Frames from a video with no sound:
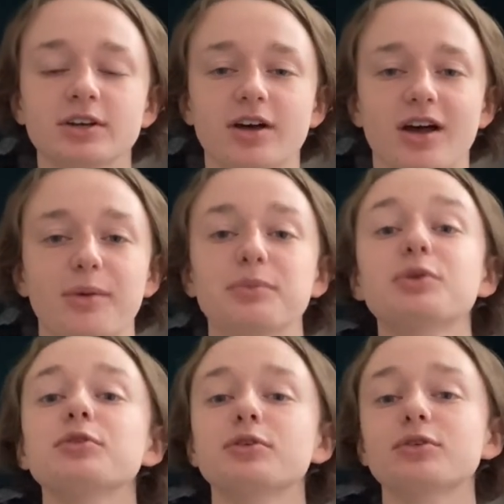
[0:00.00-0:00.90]
um,
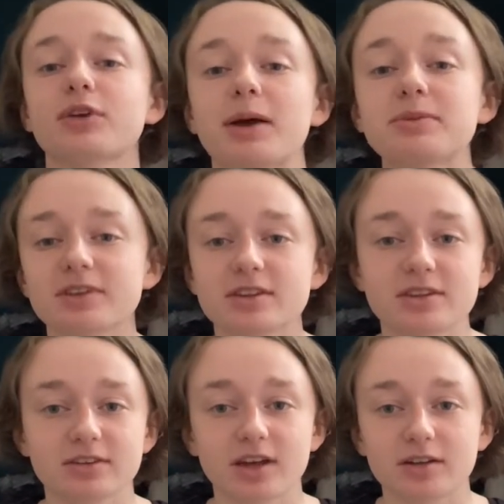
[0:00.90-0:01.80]
used your scraps in
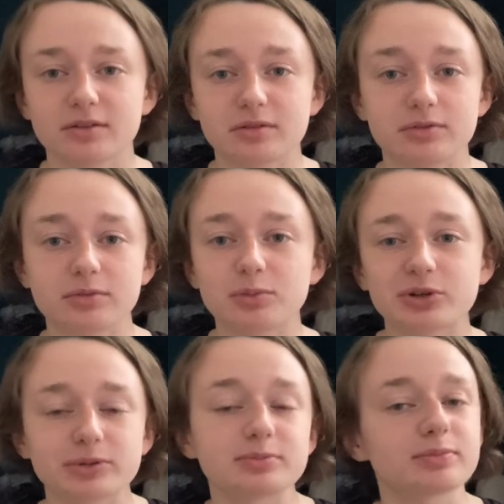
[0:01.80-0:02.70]
this kind of
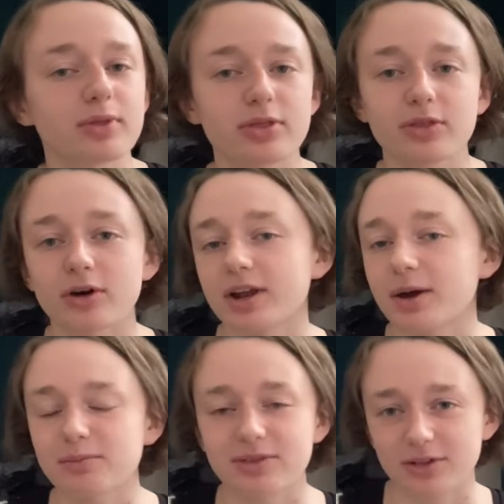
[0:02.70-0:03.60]
more thought
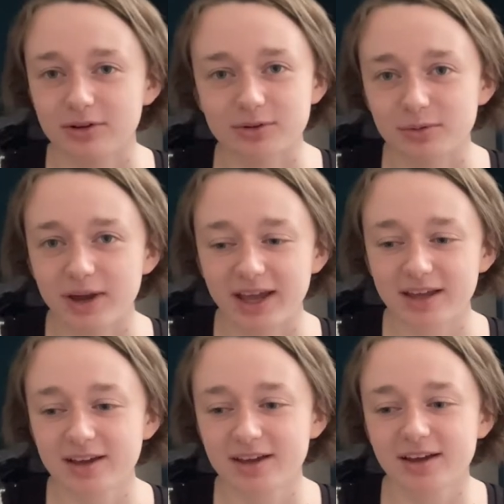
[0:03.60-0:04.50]
out methodical way
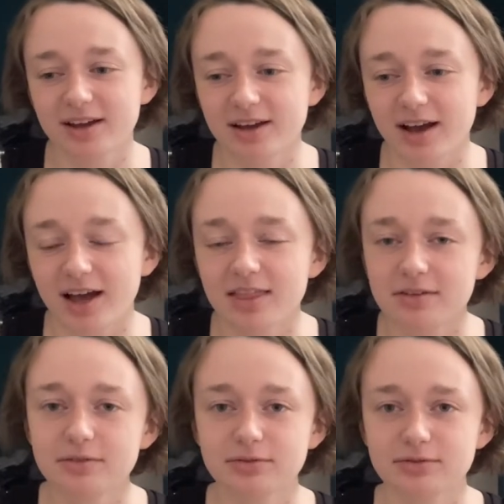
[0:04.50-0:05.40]
i
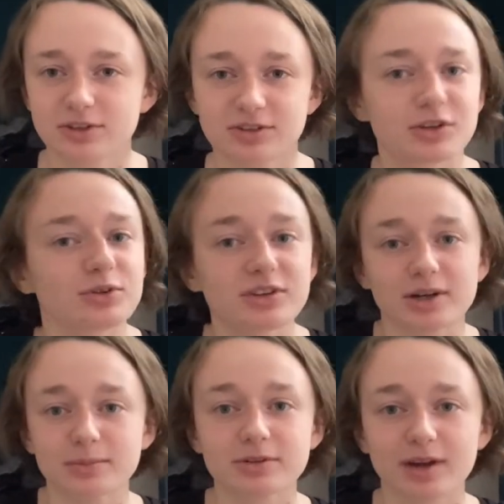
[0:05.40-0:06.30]
love just using
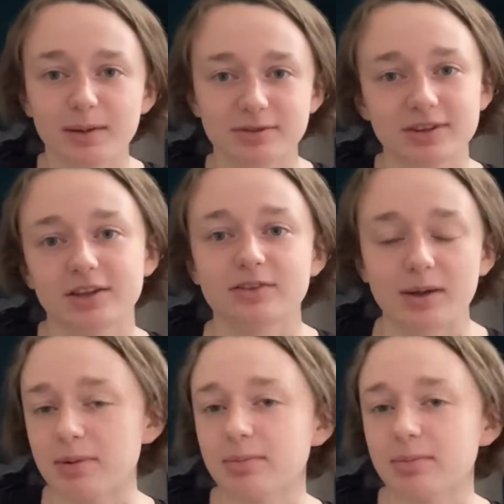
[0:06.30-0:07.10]
up scraps and like scrappy